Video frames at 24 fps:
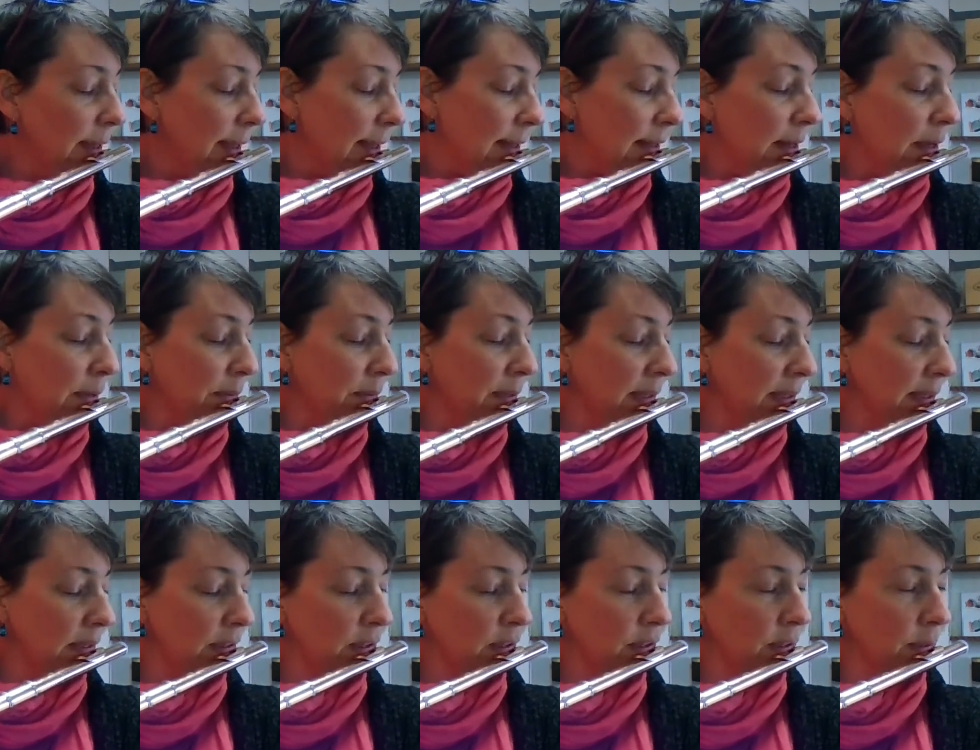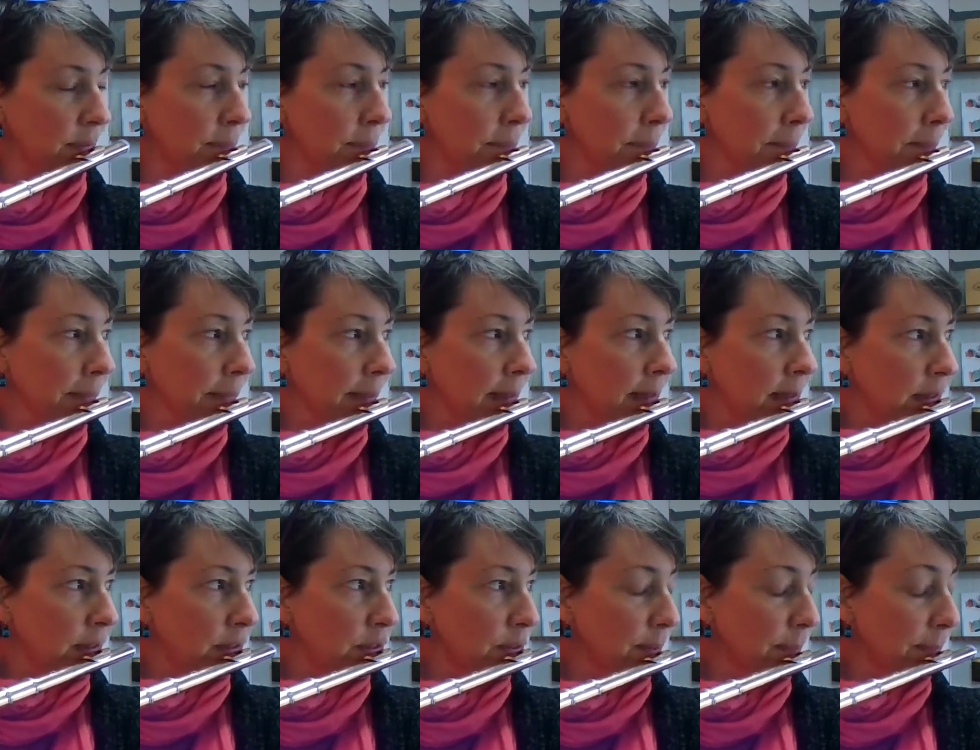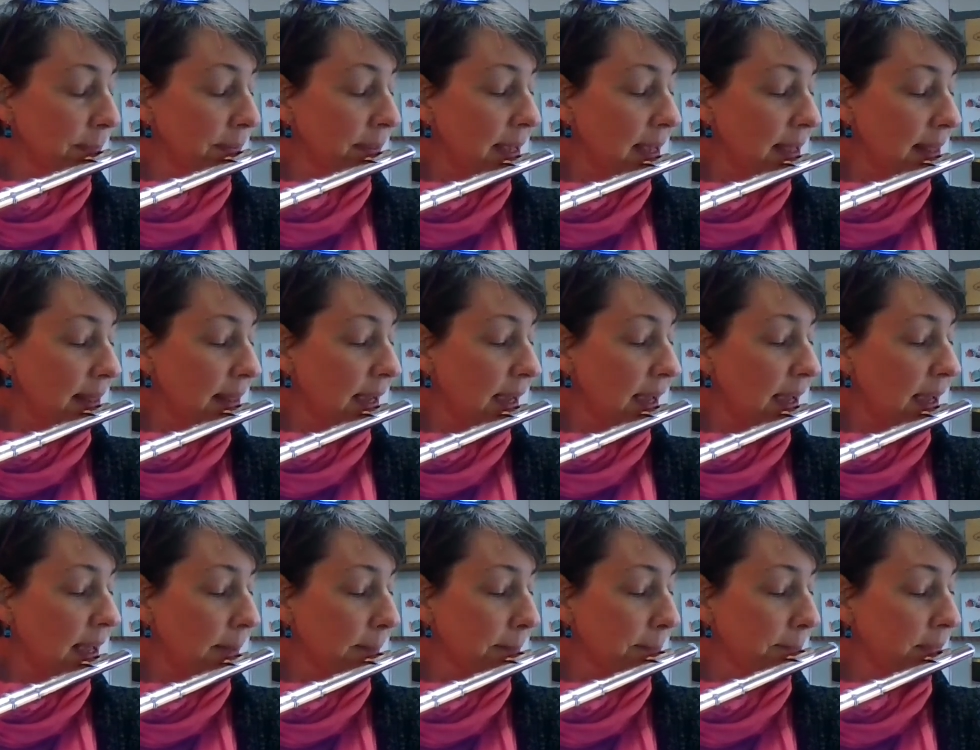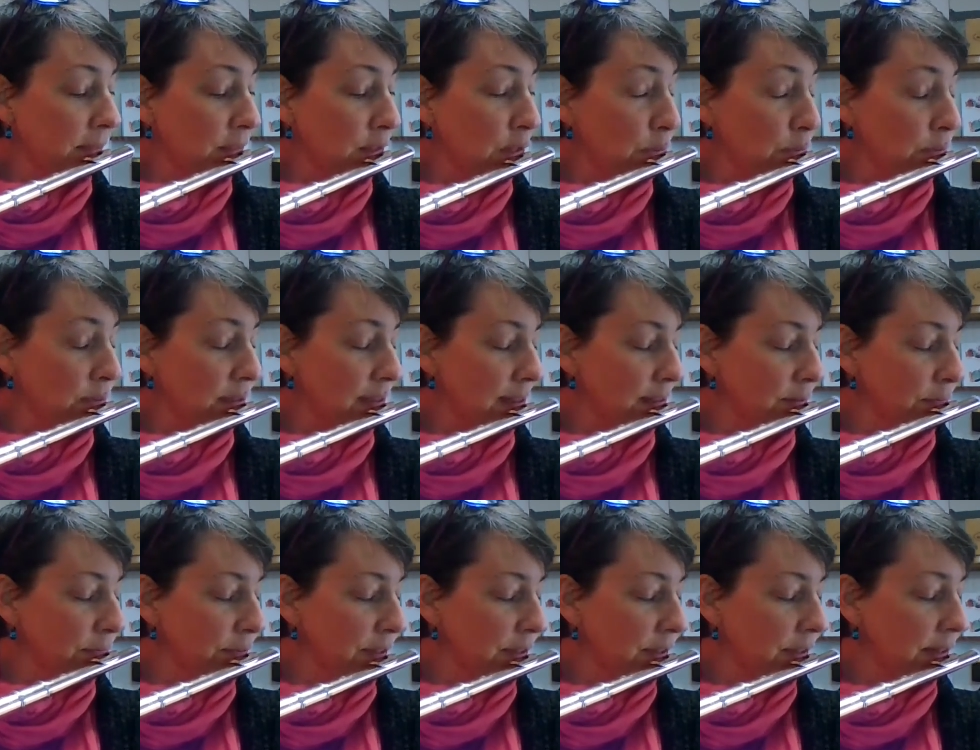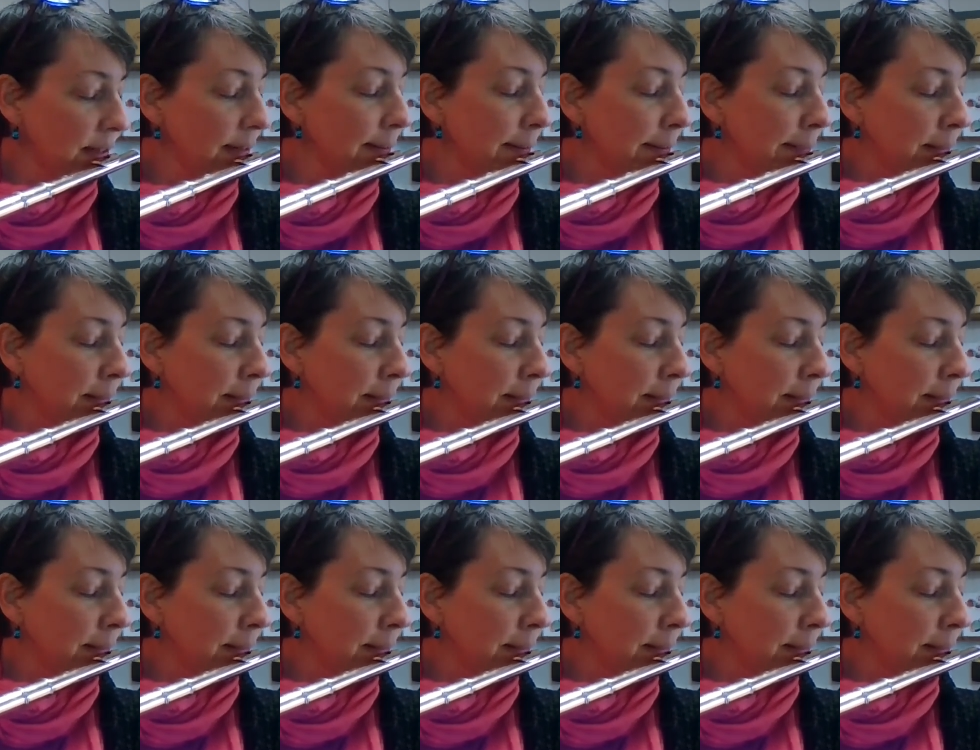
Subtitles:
Now here you can play the low D fingering.